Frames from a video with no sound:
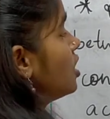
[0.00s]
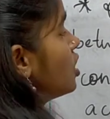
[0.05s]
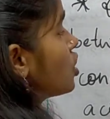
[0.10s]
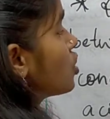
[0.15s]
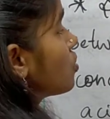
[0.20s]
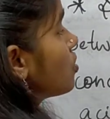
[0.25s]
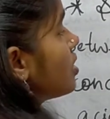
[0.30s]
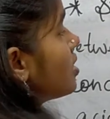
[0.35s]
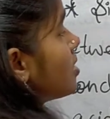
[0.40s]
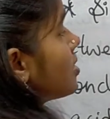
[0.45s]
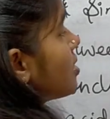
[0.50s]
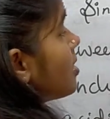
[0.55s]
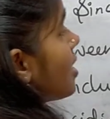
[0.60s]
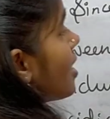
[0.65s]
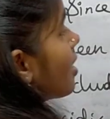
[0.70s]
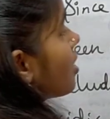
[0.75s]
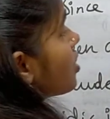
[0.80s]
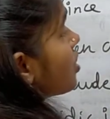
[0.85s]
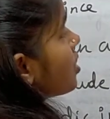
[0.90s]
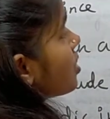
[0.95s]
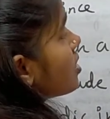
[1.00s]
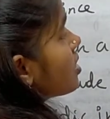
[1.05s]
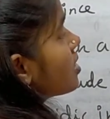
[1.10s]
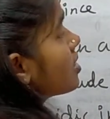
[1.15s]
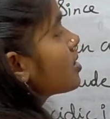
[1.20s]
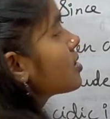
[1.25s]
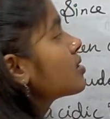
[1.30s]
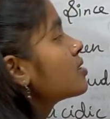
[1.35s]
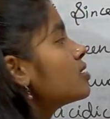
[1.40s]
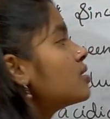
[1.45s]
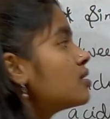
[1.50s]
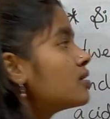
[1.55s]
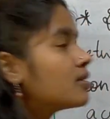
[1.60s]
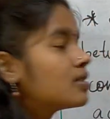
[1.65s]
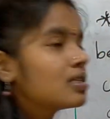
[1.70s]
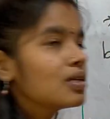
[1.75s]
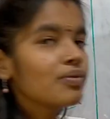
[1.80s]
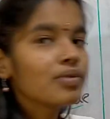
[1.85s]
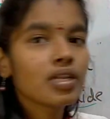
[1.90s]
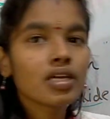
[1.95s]
so this reaction is
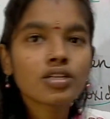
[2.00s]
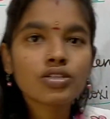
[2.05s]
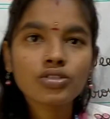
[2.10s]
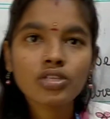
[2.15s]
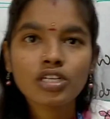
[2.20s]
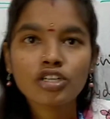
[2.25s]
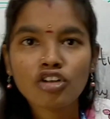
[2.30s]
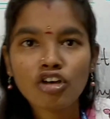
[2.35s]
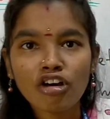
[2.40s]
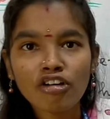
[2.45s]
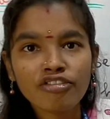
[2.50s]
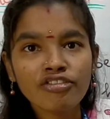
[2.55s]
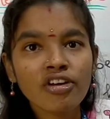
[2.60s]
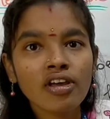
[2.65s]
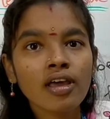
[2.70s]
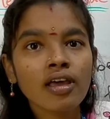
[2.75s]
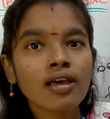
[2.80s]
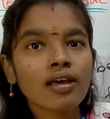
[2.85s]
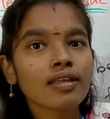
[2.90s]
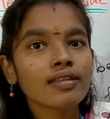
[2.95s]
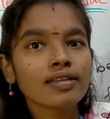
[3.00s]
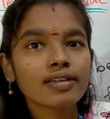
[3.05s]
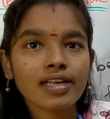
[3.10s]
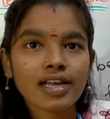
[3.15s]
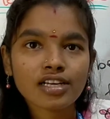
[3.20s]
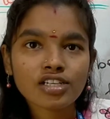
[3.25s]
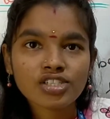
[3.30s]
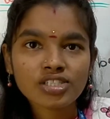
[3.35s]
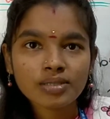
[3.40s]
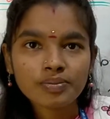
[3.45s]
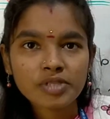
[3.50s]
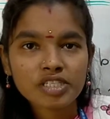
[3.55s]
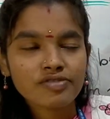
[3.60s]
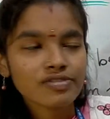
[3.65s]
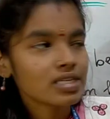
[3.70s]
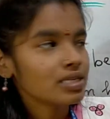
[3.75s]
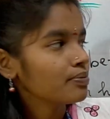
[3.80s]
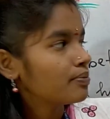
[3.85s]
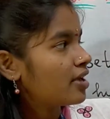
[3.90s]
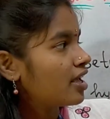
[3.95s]
similar to that of the reaction
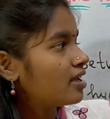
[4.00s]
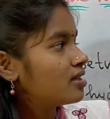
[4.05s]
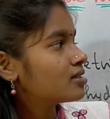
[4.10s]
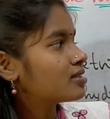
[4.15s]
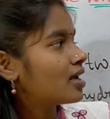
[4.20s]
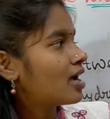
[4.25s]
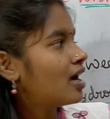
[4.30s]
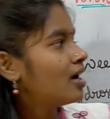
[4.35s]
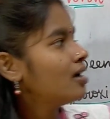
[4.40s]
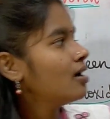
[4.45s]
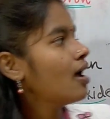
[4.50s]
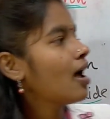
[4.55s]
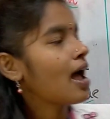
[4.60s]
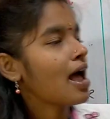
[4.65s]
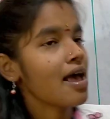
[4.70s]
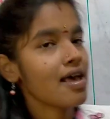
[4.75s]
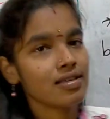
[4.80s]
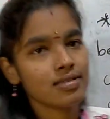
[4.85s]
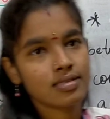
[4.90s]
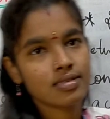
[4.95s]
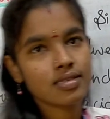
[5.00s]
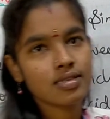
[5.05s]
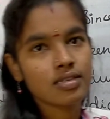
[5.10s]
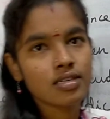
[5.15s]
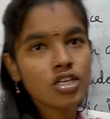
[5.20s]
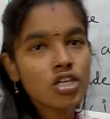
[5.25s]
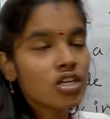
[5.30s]
between base and acid,